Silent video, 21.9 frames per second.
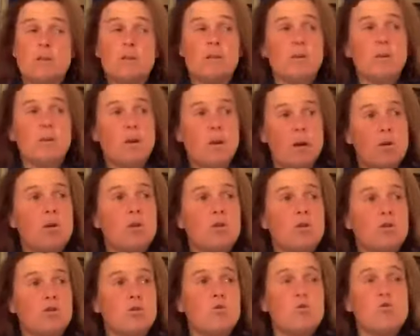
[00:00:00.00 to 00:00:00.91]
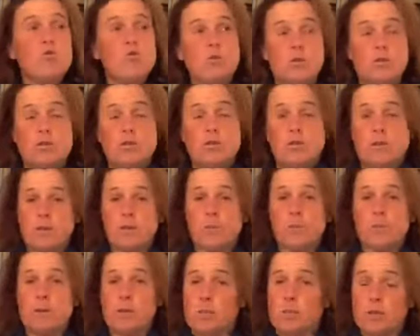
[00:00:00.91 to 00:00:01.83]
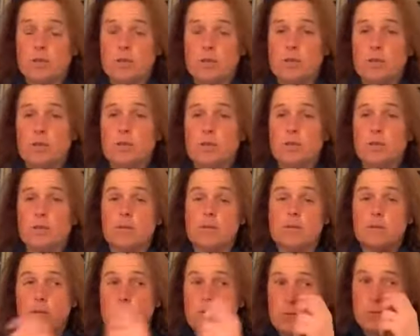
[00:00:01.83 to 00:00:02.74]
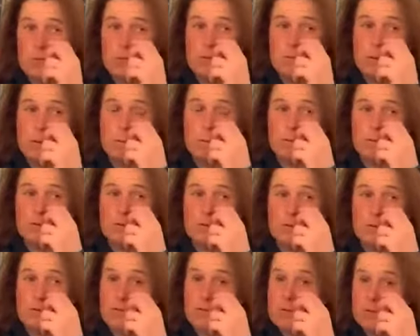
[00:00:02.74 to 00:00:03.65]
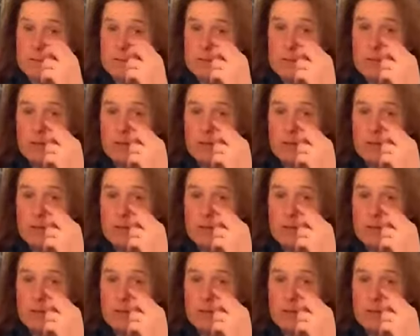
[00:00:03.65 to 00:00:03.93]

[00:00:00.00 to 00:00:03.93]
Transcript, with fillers: so that has always driven me potty because i've always been one to try and